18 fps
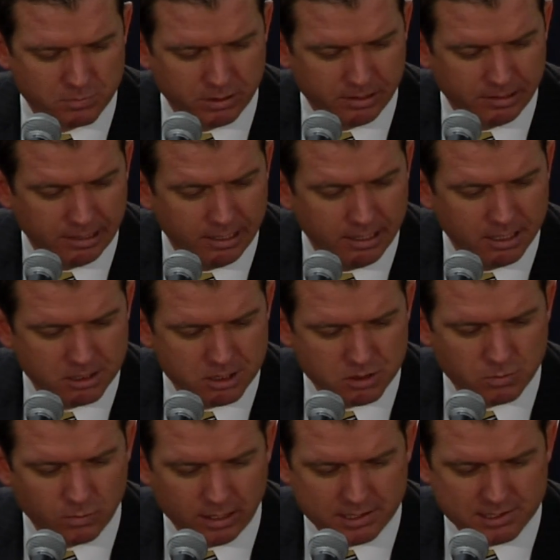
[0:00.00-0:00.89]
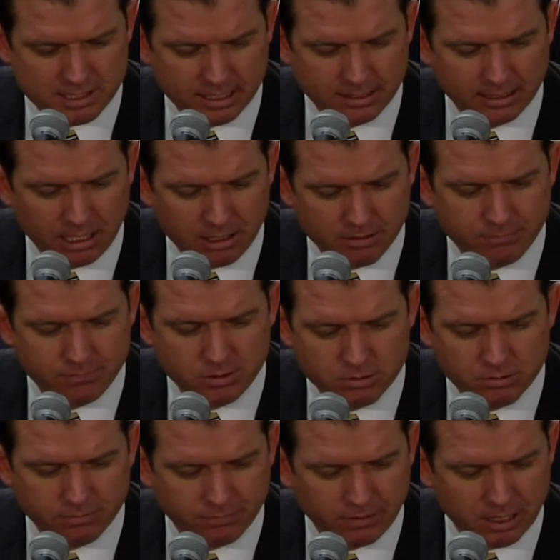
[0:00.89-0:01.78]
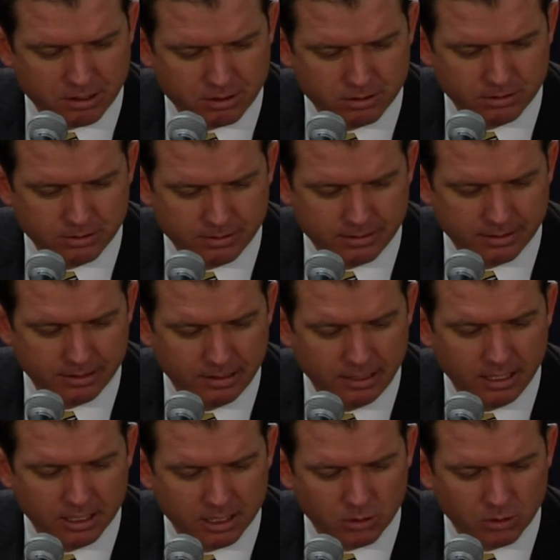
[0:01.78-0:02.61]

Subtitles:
but just want to single out a few if I could.